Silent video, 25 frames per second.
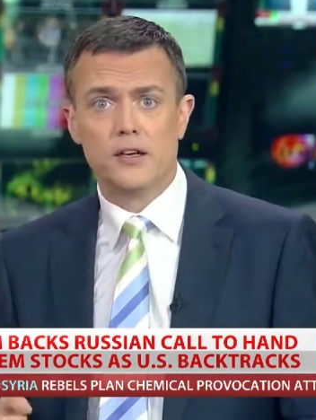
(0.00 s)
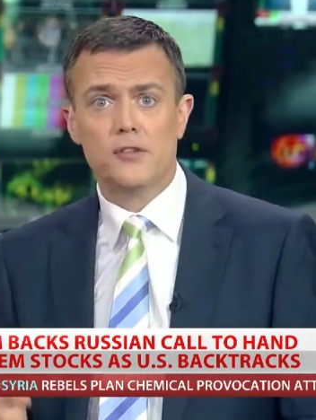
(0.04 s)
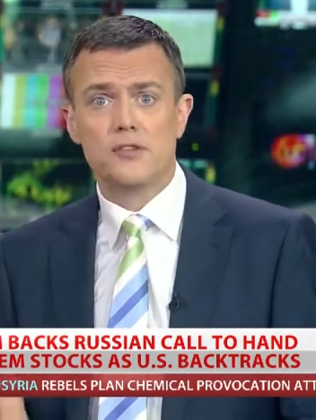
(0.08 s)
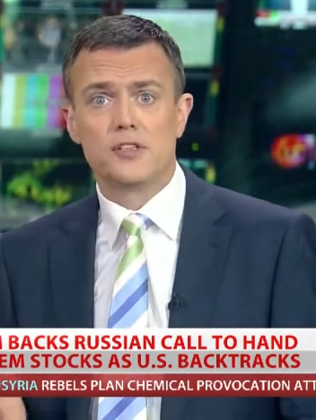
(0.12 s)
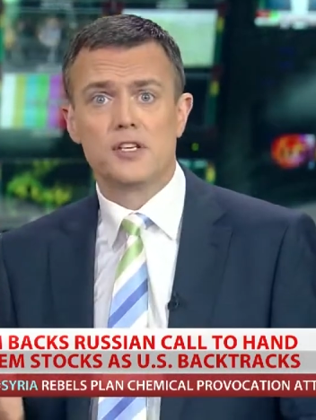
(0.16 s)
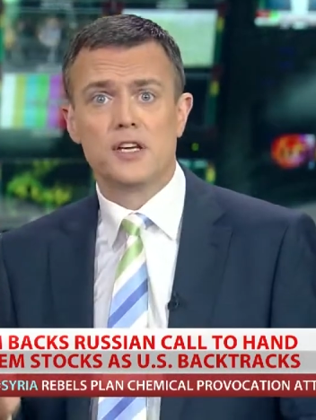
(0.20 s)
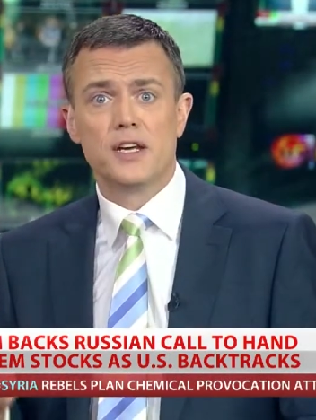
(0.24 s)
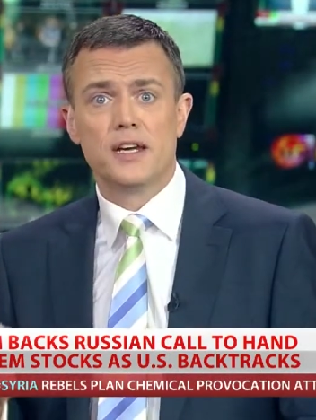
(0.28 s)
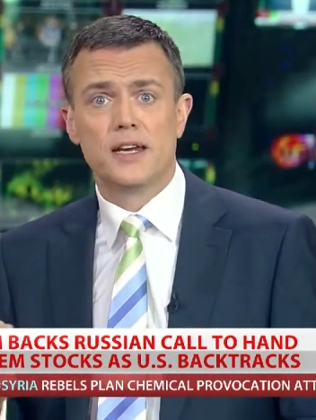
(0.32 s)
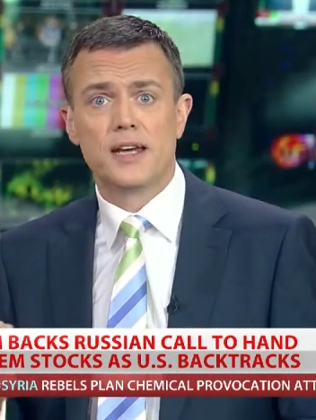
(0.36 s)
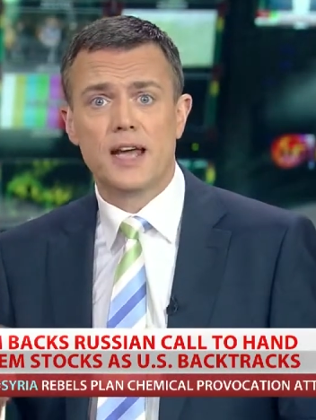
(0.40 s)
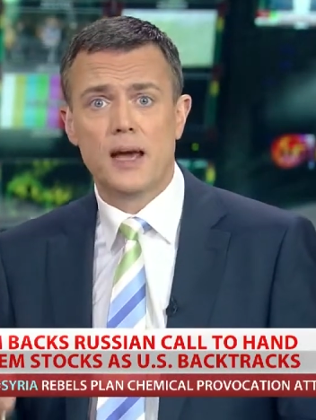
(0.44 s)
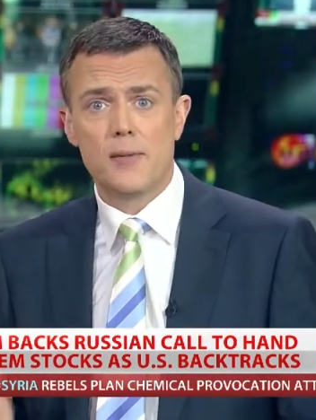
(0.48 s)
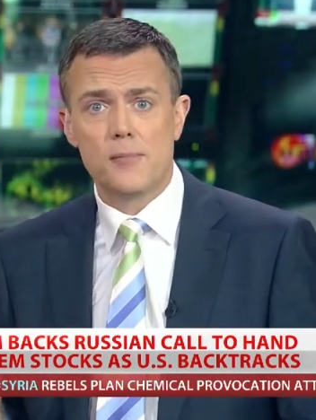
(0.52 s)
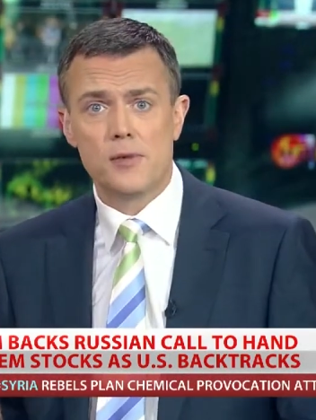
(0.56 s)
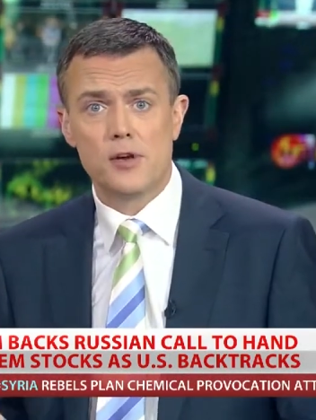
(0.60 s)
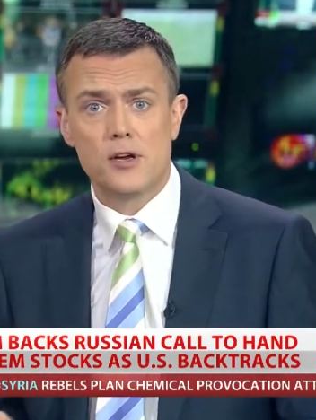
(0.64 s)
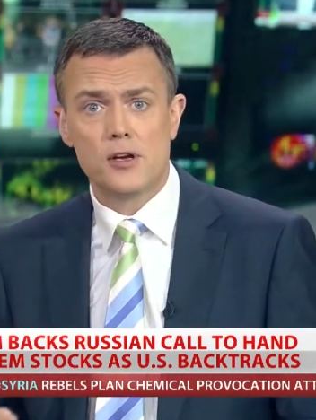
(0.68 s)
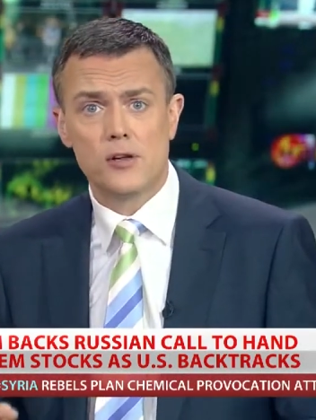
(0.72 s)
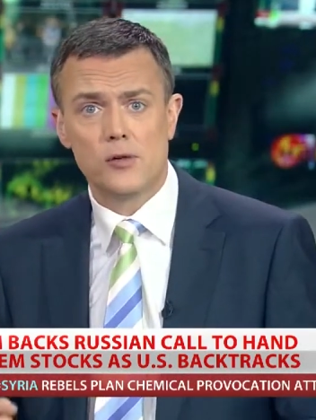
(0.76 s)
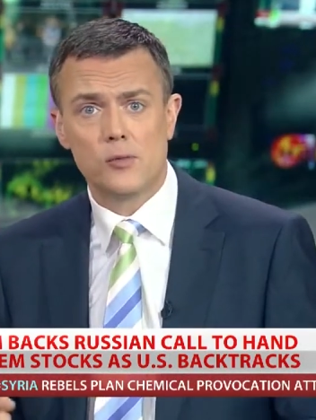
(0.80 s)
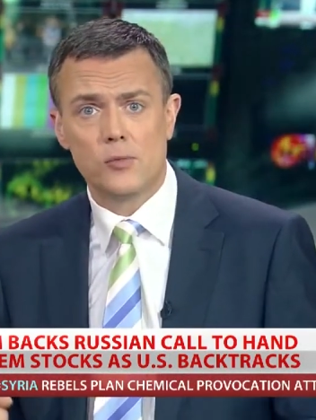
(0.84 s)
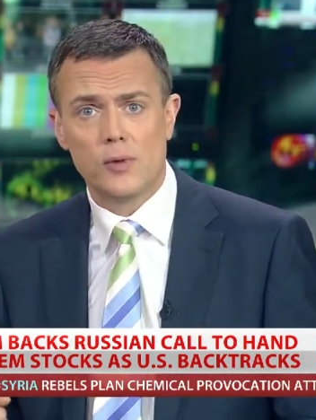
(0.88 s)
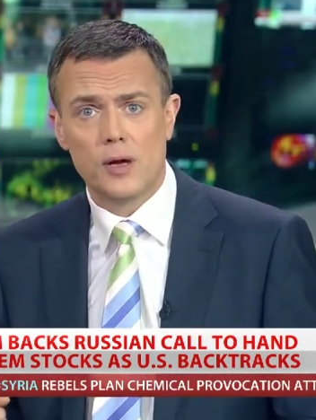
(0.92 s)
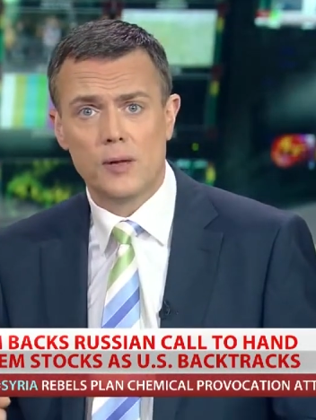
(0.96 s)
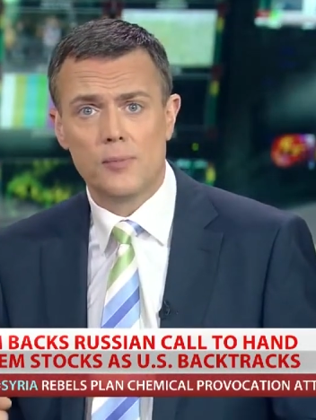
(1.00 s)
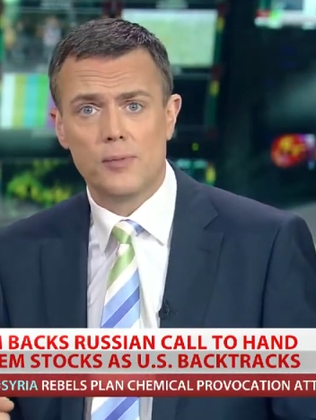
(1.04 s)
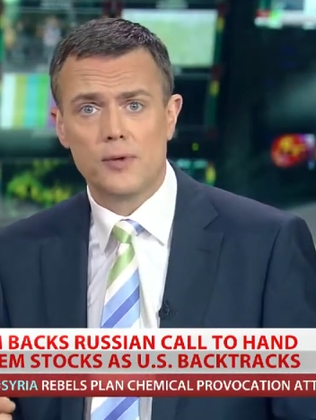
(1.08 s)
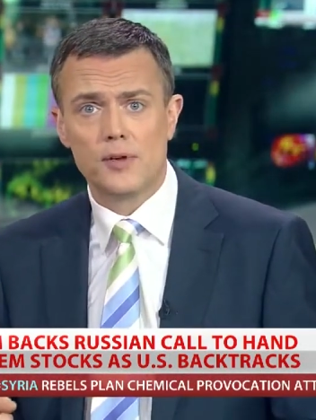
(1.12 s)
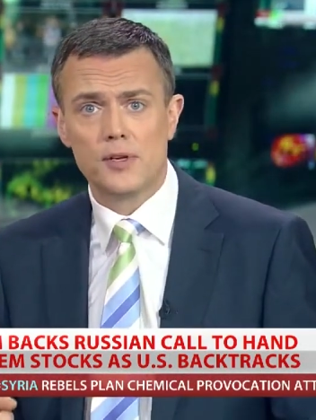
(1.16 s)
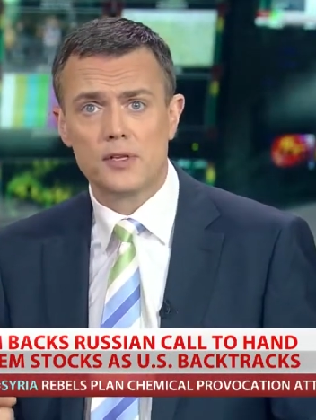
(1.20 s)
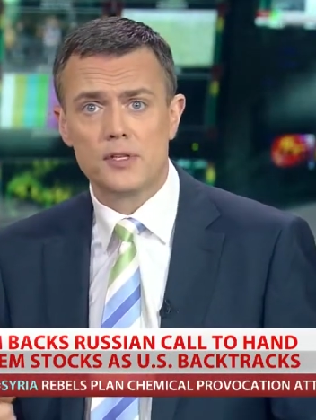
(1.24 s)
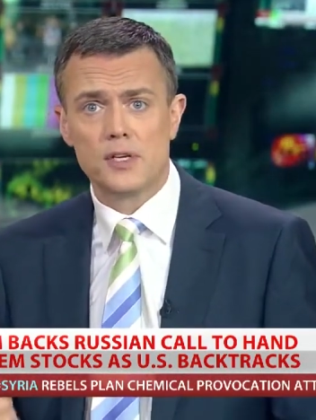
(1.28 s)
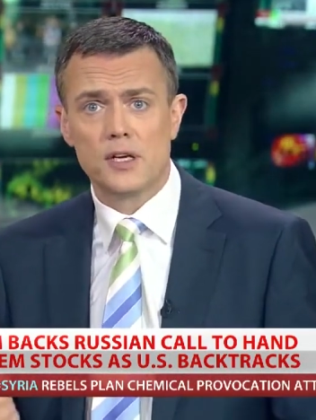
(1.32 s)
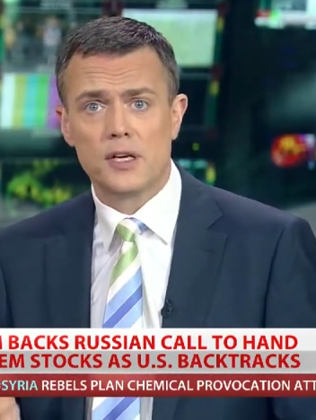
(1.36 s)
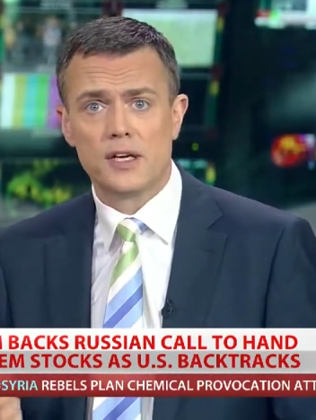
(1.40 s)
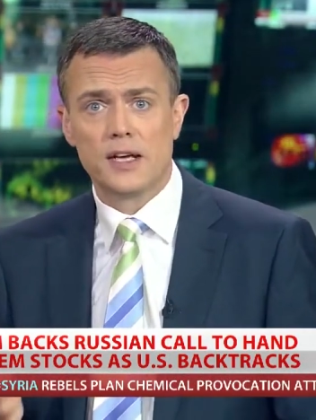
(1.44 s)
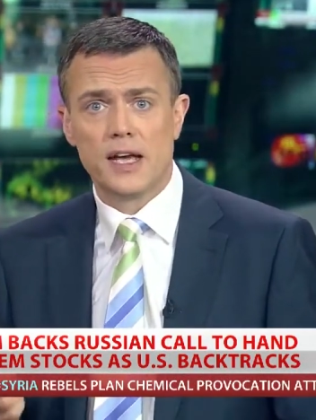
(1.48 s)
using chemical
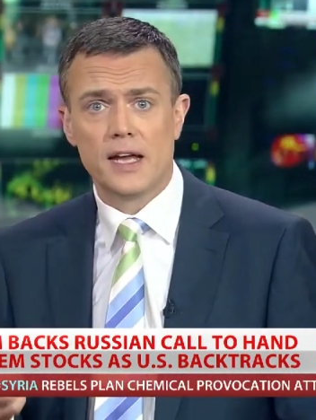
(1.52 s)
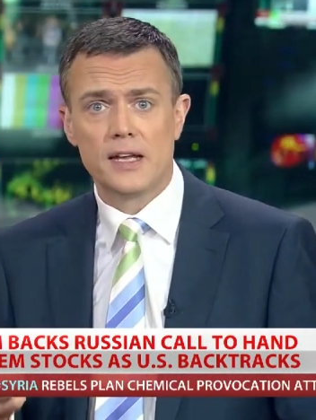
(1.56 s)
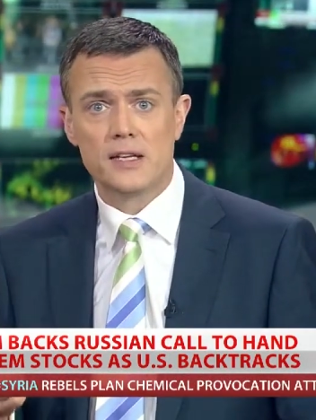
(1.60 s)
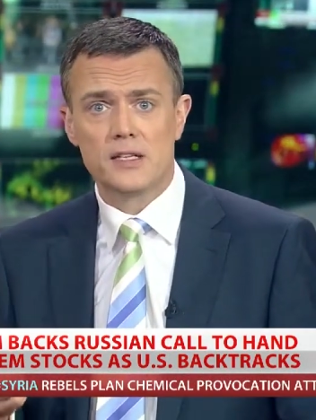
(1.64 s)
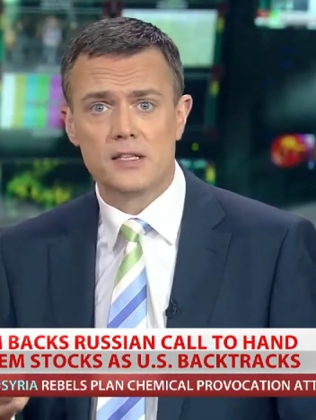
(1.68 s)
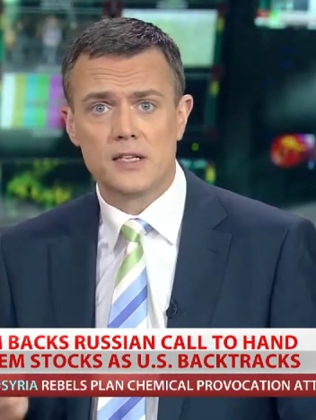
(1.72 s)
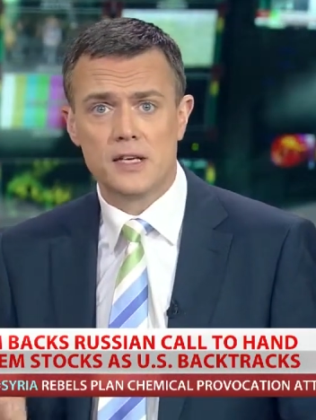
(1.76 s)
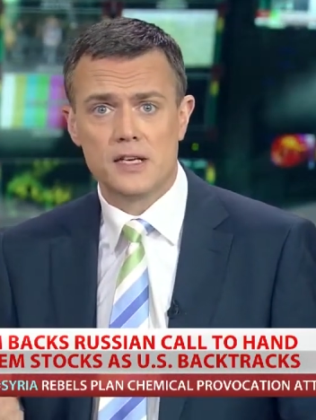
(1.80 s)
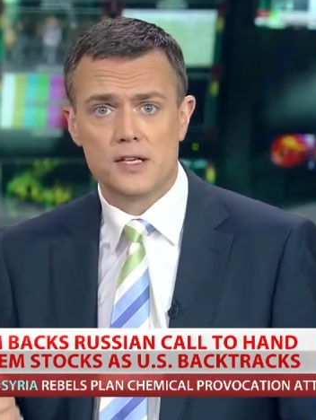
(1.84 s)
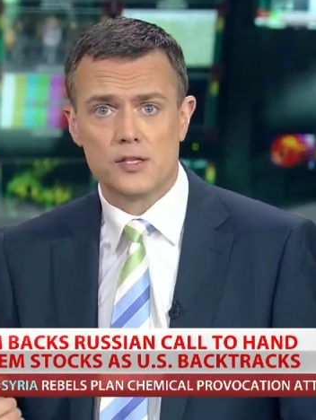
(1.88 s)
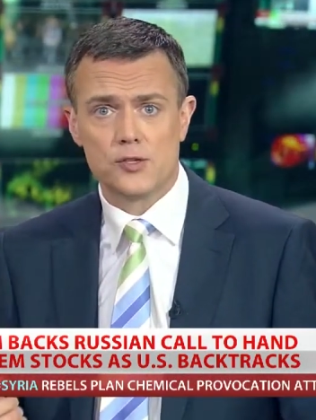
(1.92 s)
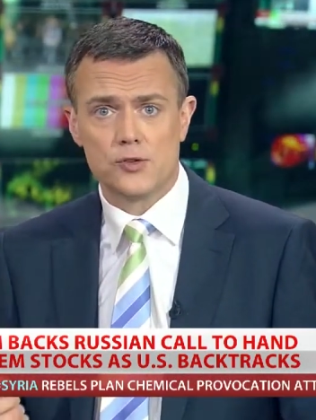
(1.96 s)
weapons against